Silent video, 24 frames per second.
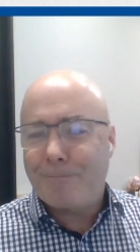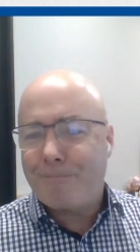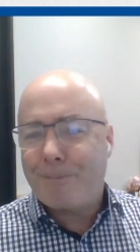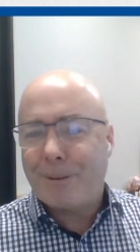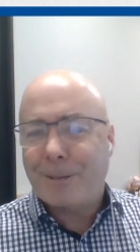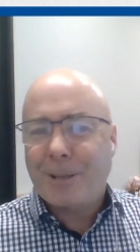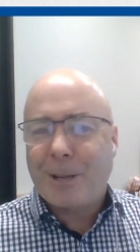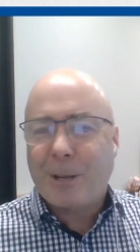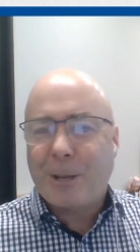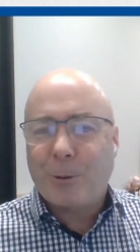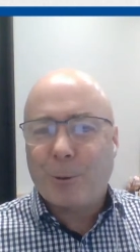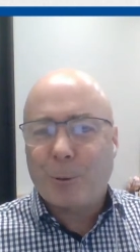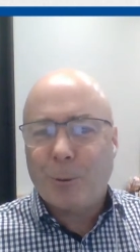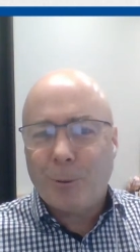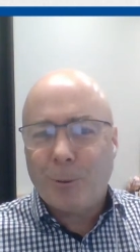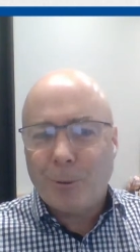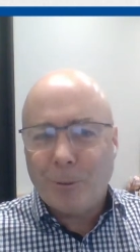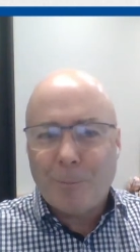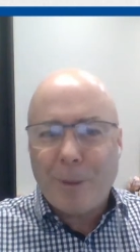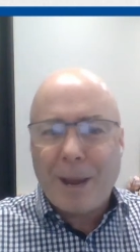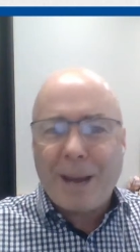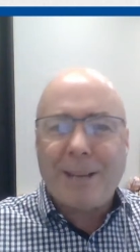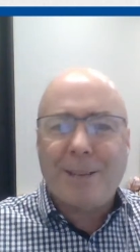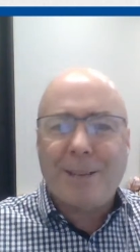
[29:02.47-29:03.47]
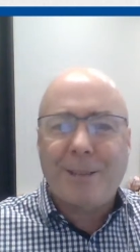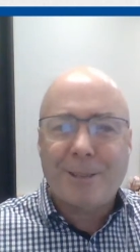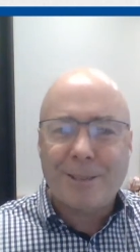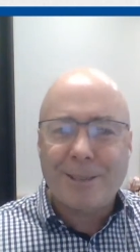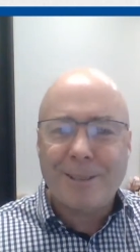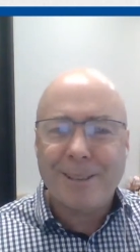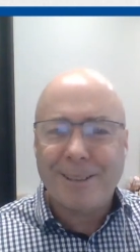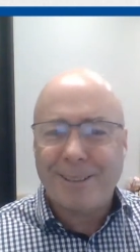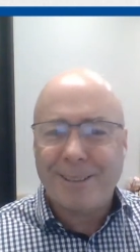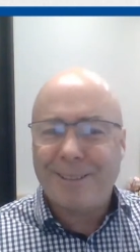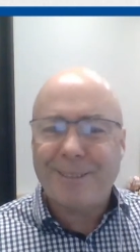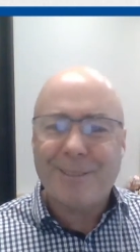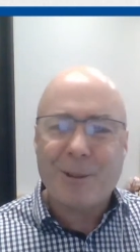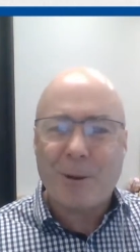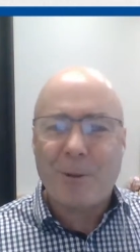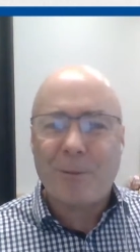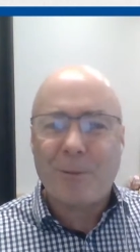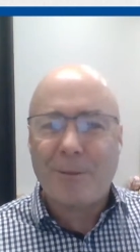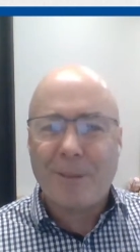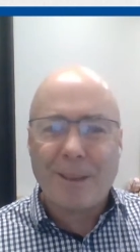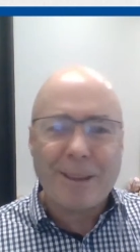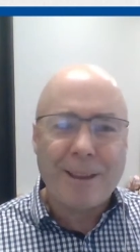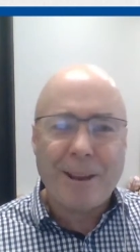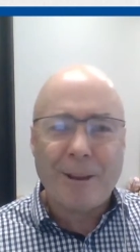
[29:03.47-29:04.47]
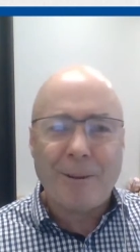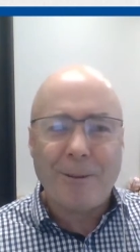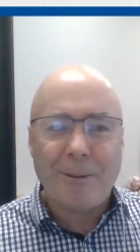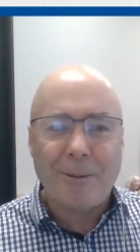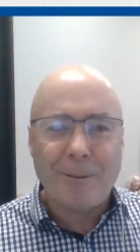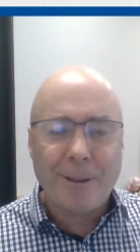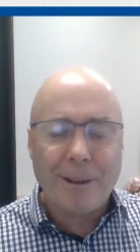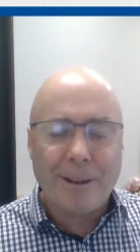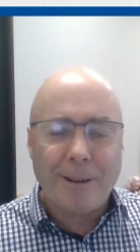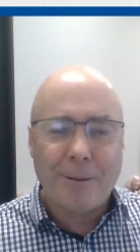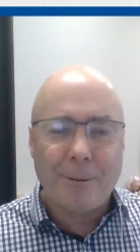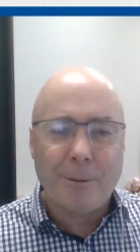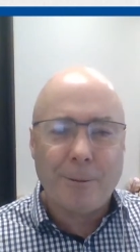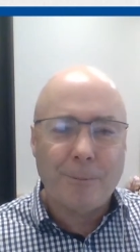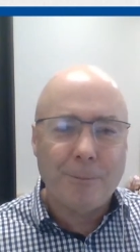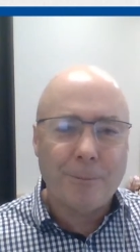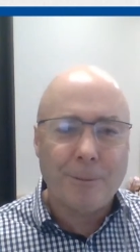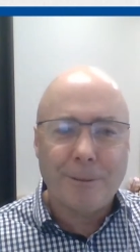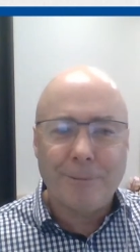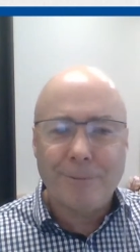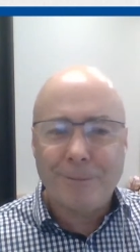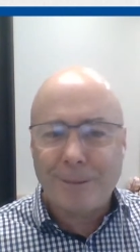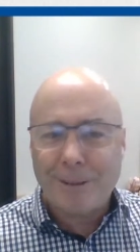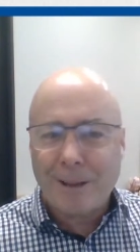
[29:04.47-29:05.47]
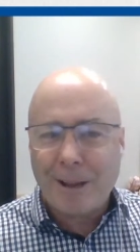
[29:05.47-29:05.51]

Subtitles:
potential mates, how